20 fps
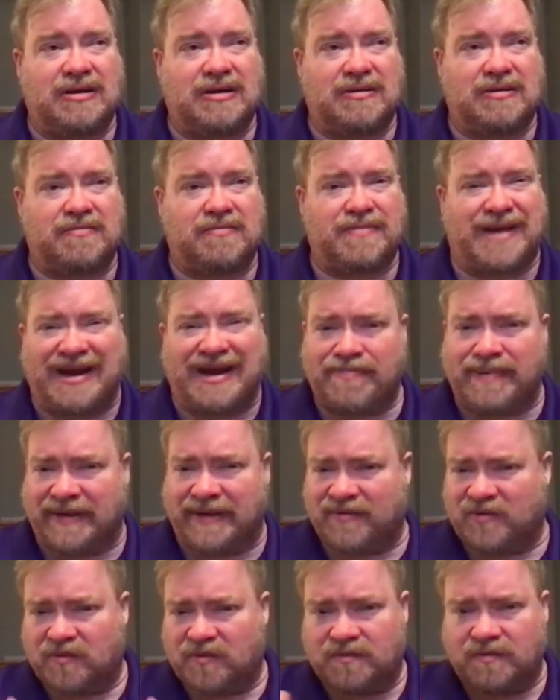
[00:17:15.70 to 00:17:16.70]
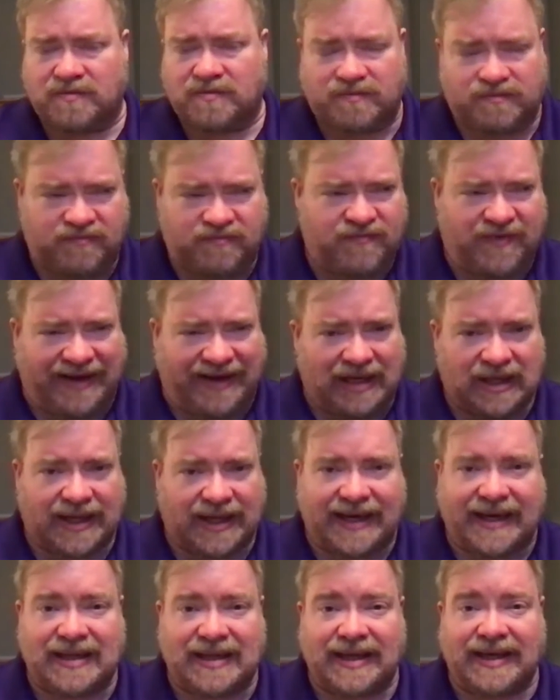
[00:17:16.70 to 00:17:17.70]
make people feel
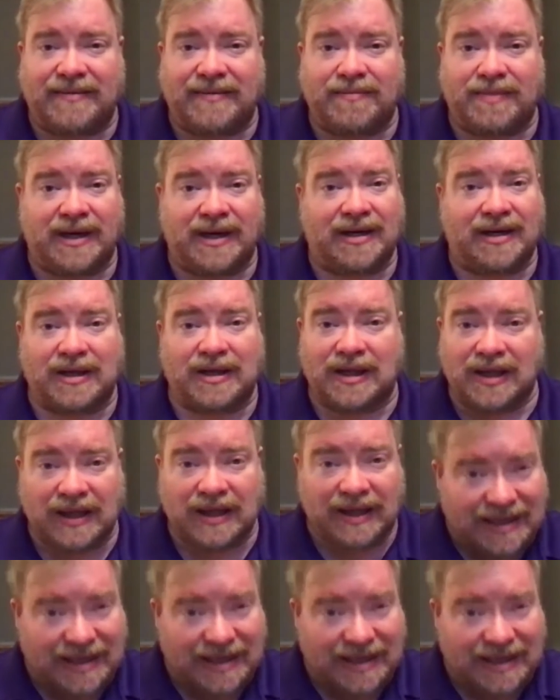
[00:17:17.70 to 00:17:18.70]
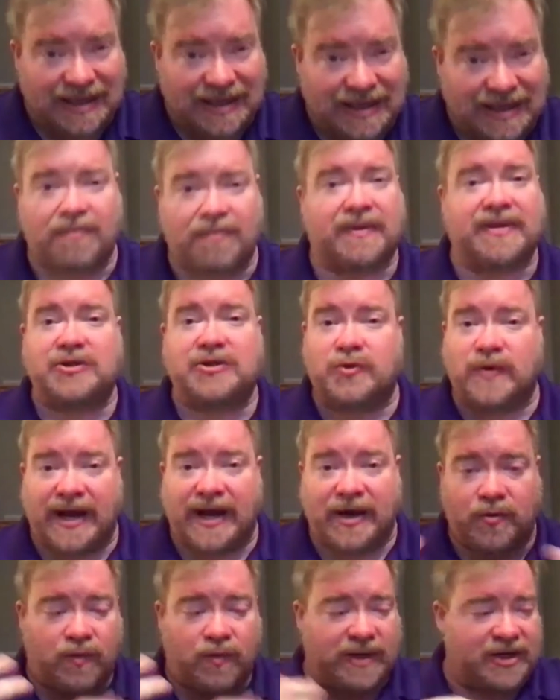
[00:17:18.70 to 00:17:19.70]
anything, but let's help. Let's try
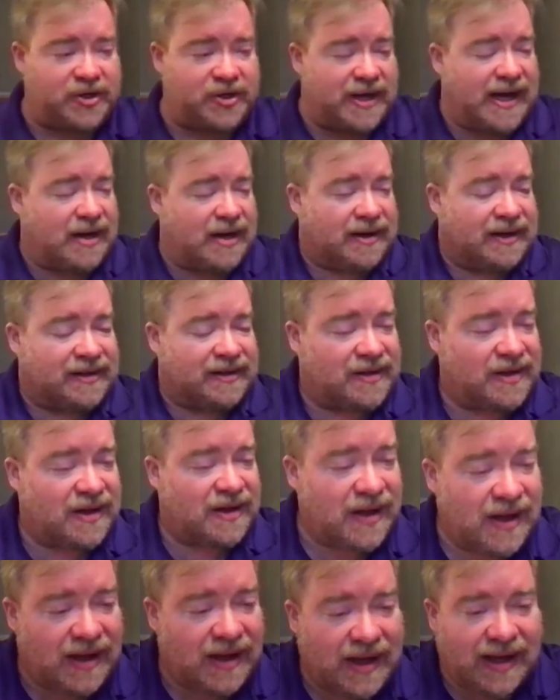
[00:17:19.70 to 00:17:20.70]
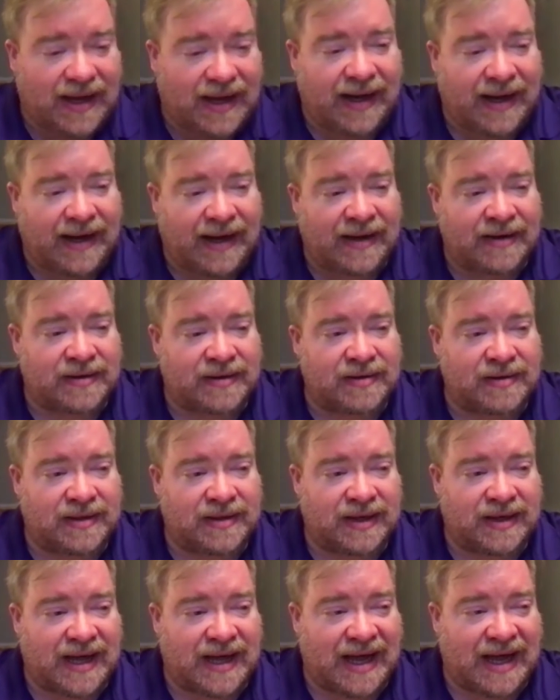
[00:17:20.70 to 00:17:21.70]
to reach out, and
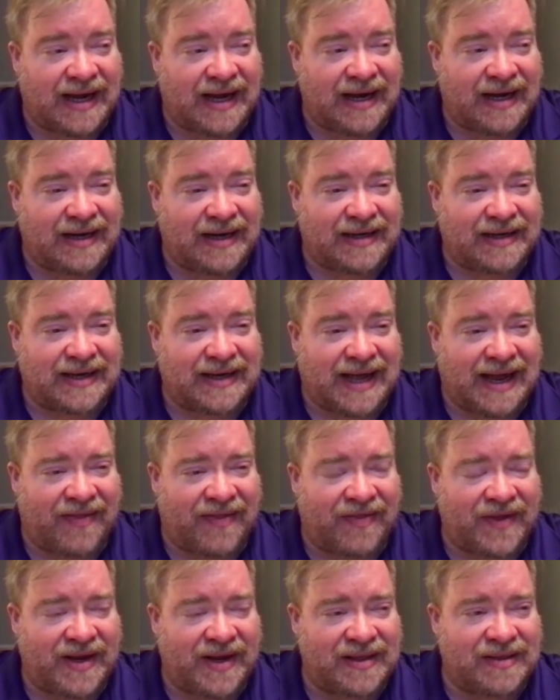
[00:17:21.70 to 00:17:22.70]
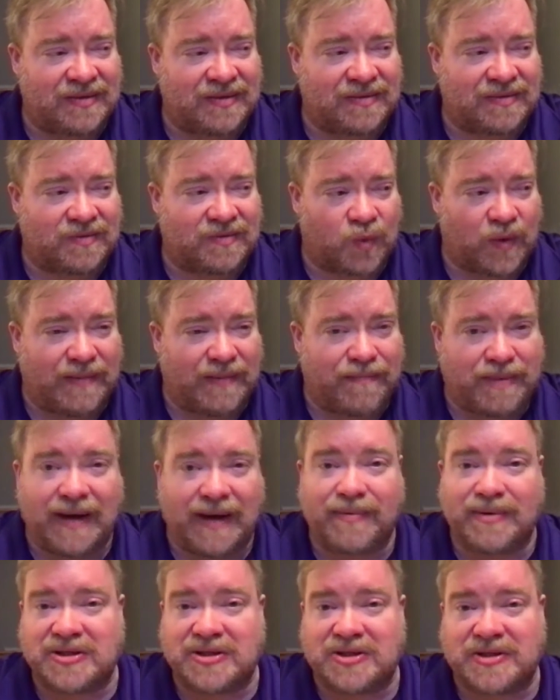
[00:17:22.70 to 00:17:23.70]
I think we
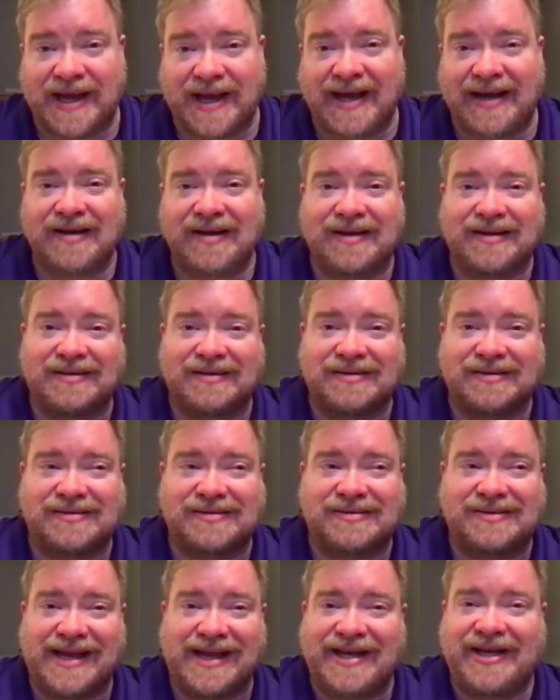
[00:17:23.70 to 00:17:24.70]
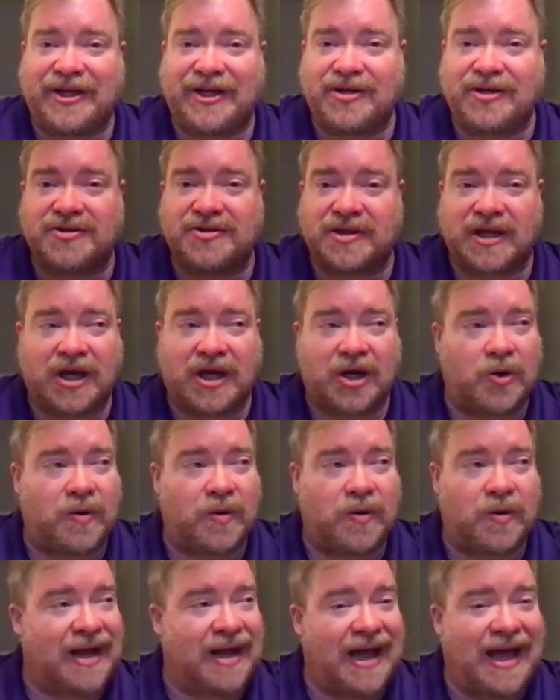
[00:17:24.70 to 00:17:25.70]
published that 10 years ago,
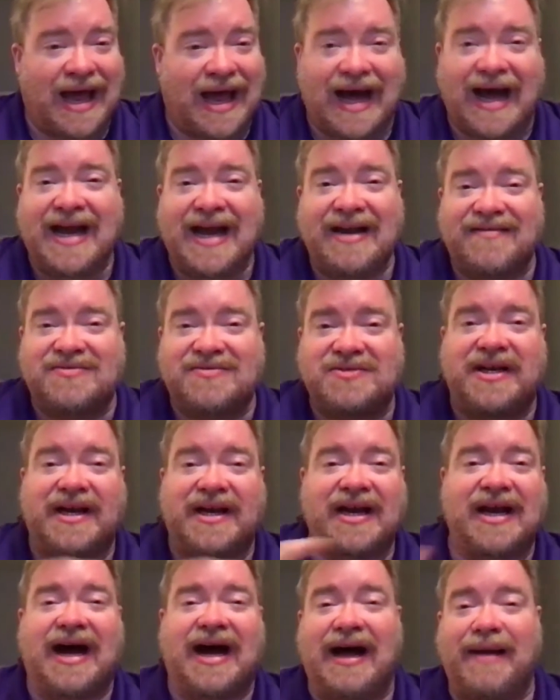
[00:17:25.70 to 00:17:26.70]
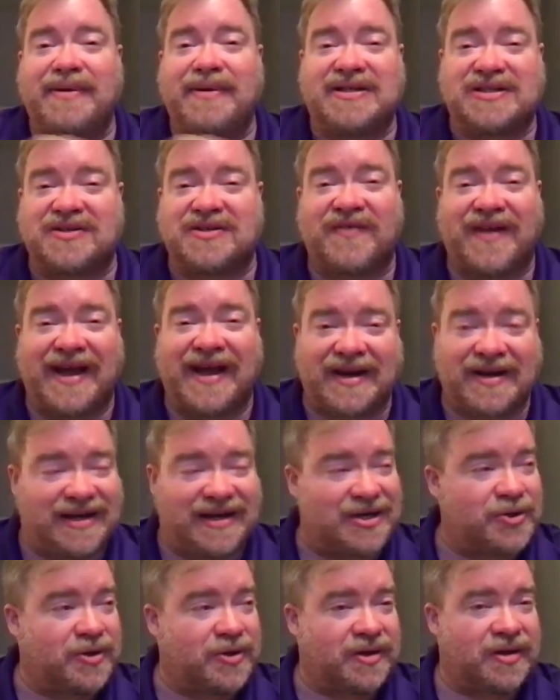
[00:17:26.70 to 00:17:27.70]
and I have seen copies of that
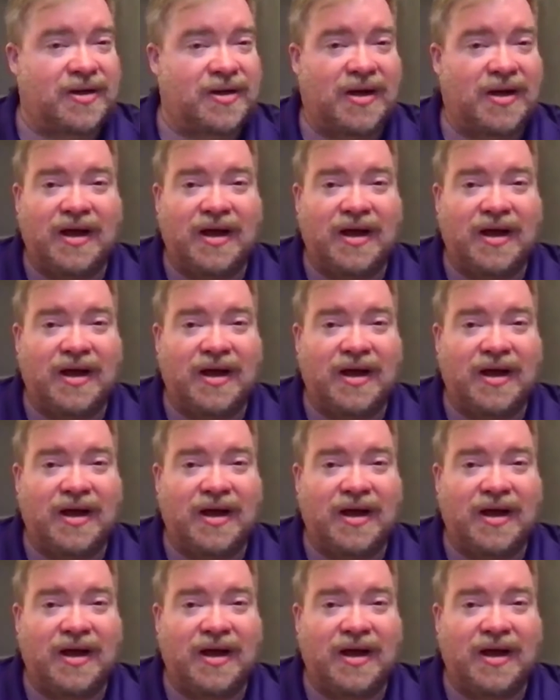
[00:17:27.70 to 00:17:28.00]
edition